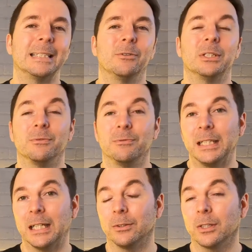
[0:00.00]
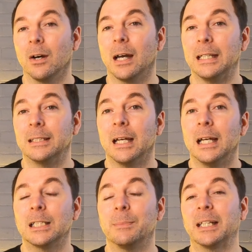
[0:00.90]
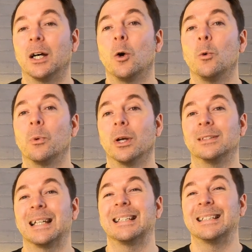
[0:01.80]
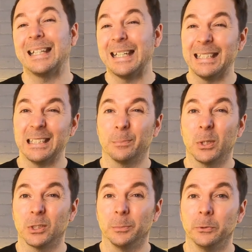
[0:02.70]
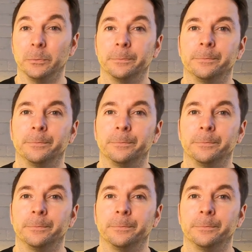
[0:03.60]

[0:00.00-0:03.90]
series of video guides to make the whole process as easy as possible.